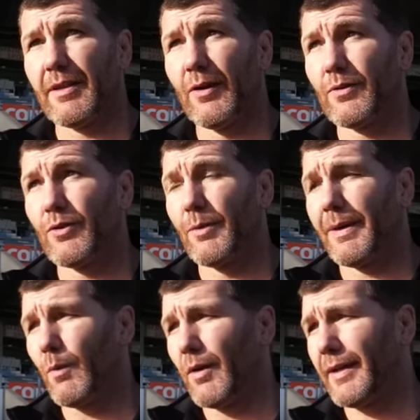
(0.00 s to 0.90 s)
talk
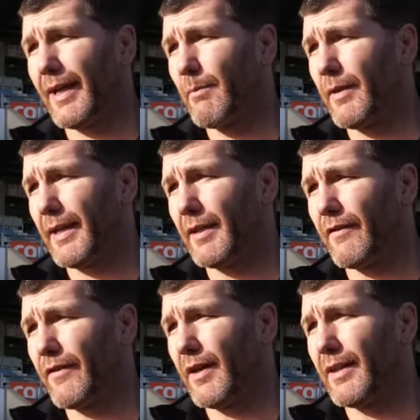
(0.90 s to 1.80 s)
about one game being a
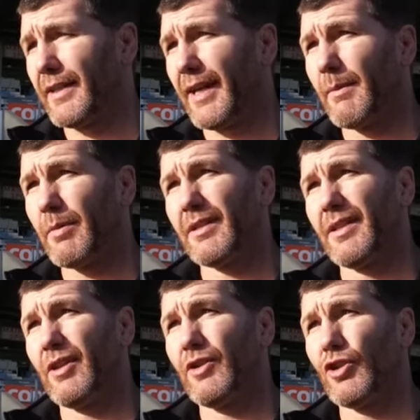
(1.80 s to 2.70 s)
defining game, because
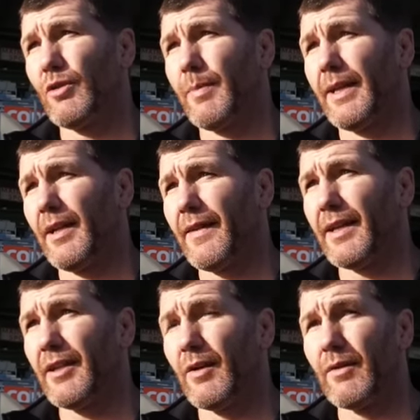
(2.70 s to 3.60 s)
it shouldn't be like
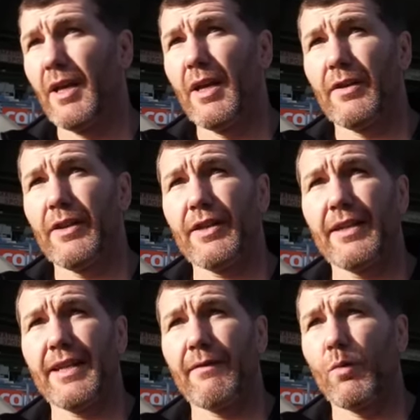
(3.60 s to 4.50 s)
that. You know,
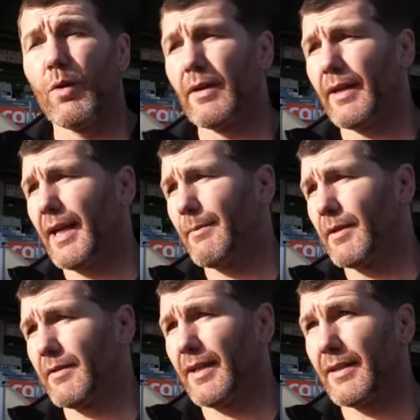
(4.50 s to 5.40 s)
it's never one game
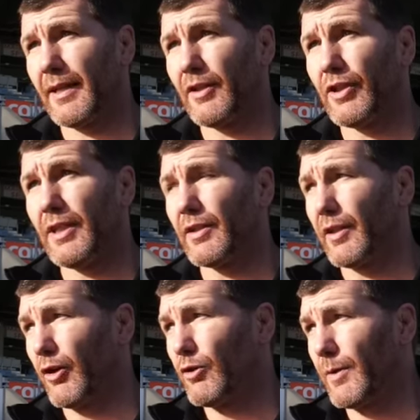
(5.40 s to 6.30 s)
that says how your
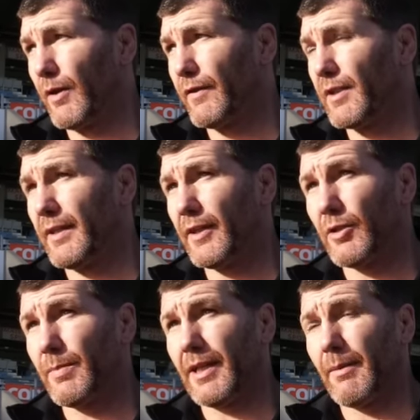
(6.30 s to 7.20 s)
season goes, but obviously
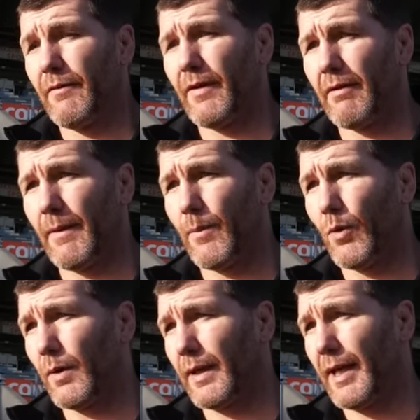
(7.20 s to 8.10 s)
this has become a very
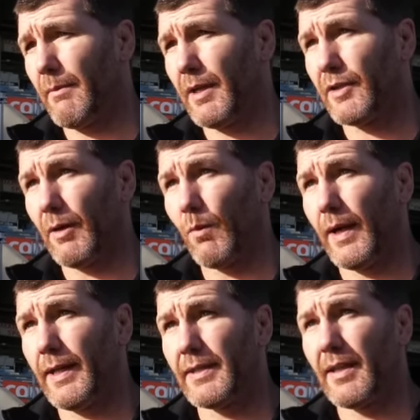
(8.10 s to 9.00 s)
important game, and in some
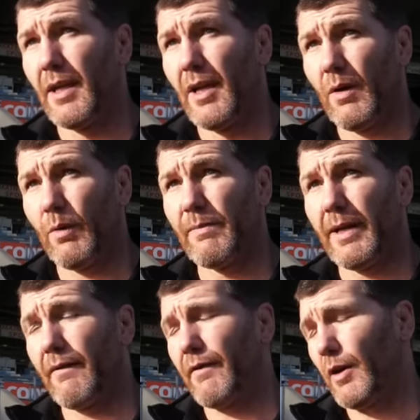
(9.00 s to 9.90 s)
ways we've
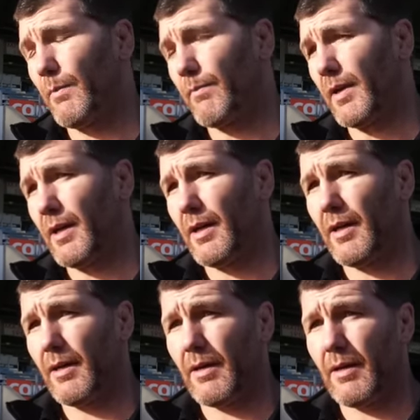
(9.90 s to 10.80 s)
made it a very
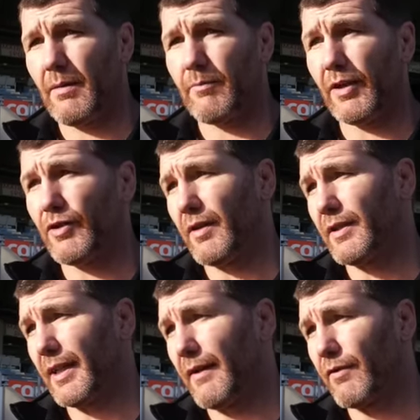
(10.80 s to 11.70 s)

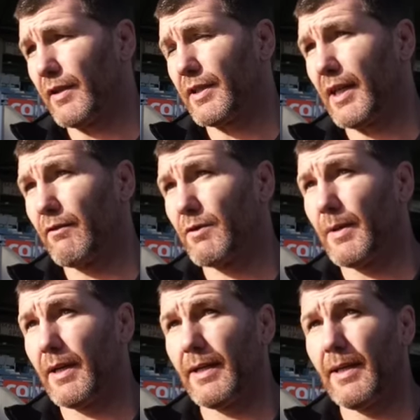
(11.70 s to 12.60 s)
pressurised game for ourselves
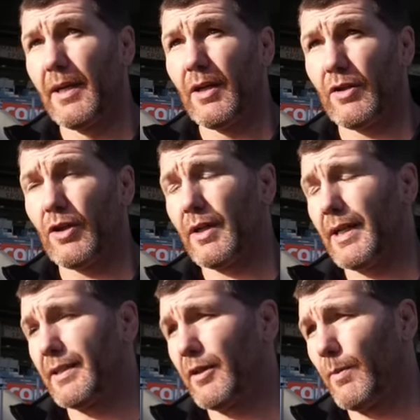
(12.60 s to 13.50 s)
by not
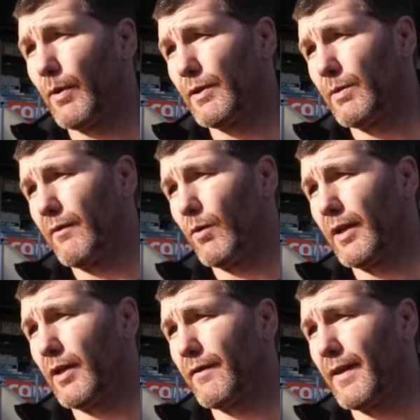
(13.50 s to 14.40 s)
collecting the points we'd have
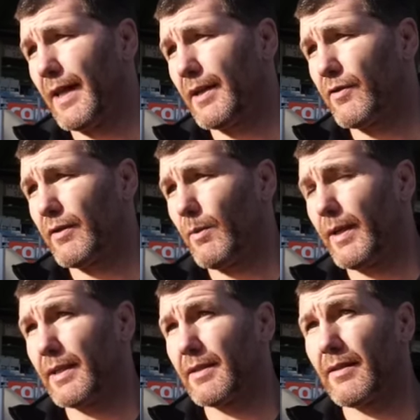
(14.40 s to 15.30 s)
wanted over the last 3
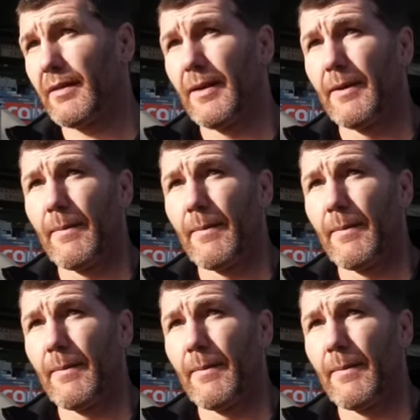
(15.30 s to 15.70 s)
weeks. And